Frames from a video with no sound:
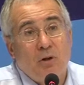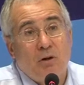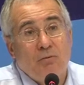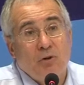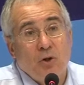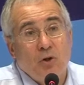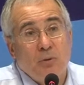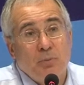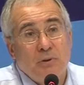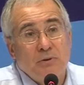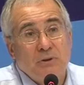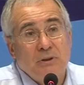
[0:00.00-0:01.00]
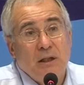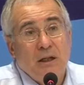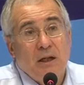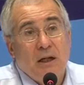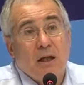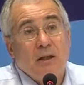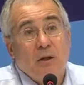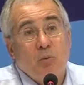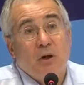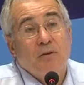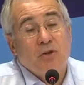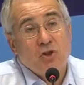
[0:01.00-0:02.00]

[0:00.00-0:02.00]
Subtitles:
of renewables. And I think one